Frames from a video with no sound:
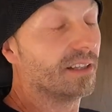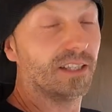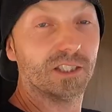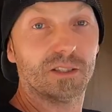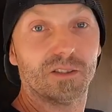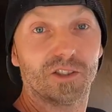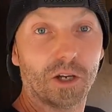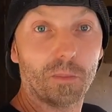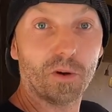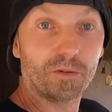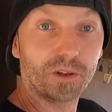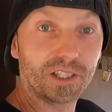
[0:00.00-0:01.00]
this
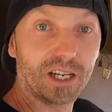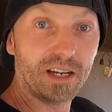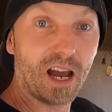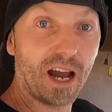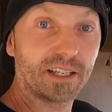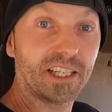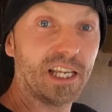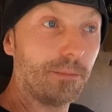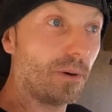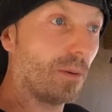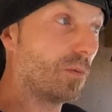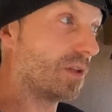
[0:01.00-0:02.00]
subwoofer to not
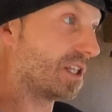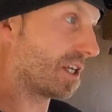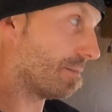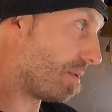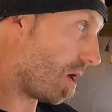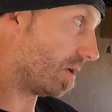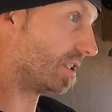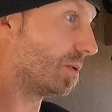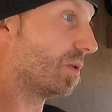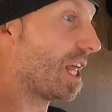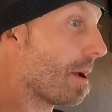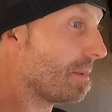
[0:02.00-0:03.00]
keep up with the components.
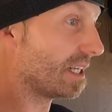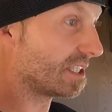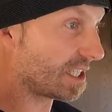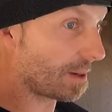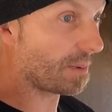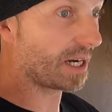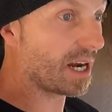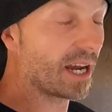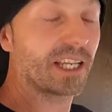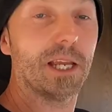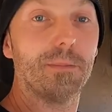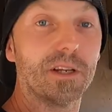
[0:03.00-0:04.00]
And with that being said, by
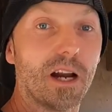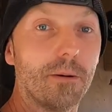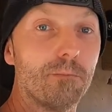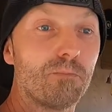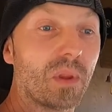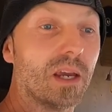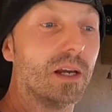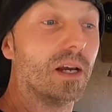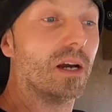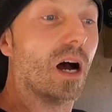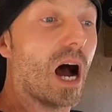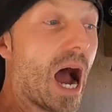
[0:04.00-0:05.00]
not keeping up,
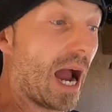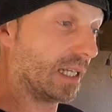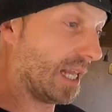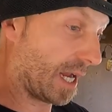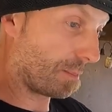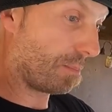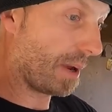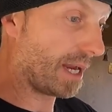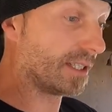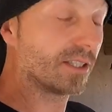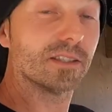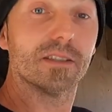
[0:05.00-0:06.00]
I like
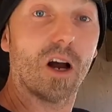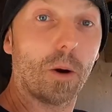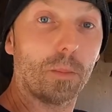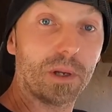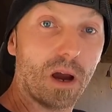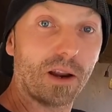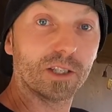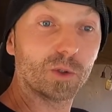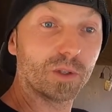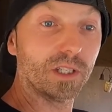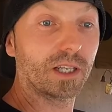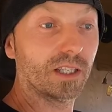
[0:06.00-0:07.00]
bass. I'll be honest
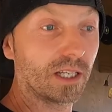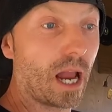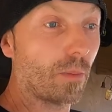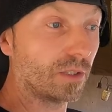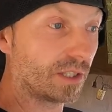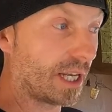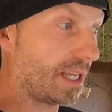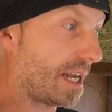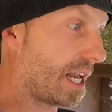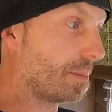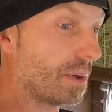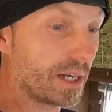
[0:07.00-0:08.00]
with you, because I would say that
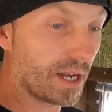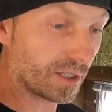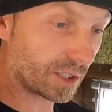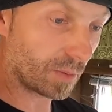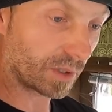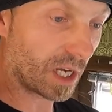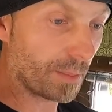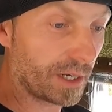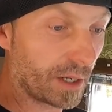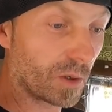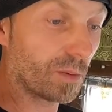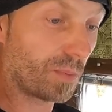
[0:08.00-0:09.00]
anybody else that would come in
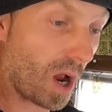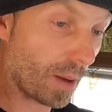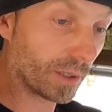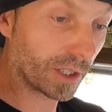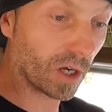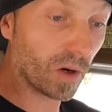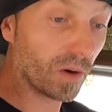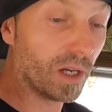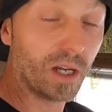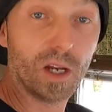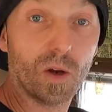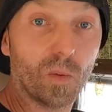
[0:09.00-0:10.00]
here would probably go,
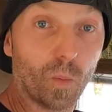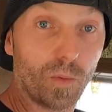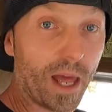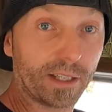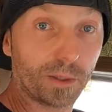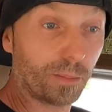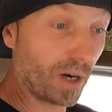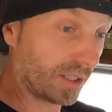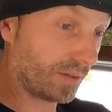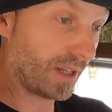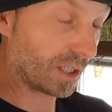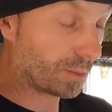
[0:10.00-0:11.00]
that's
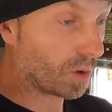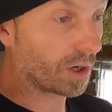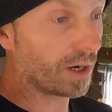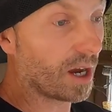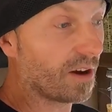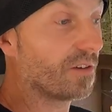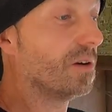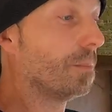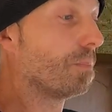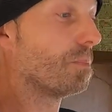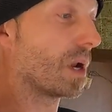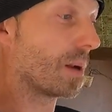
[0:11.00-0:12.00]
impressive. That's more than enough.
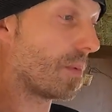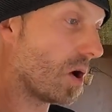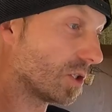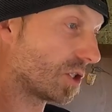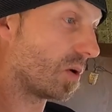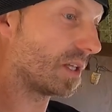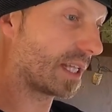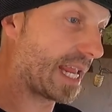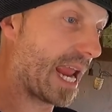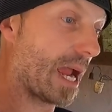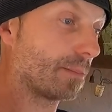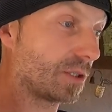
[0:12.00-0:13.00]
But I'm also on the
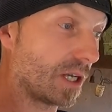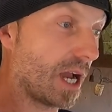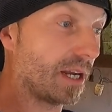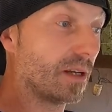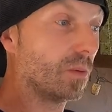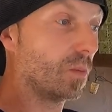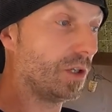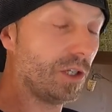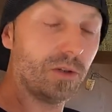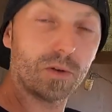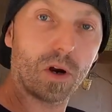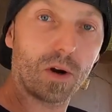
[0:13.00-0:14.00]
camp side. When you
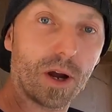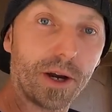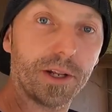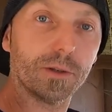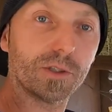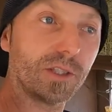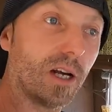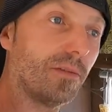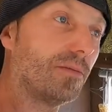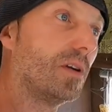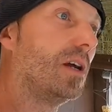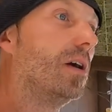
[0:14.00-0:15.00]
do car audio stuff,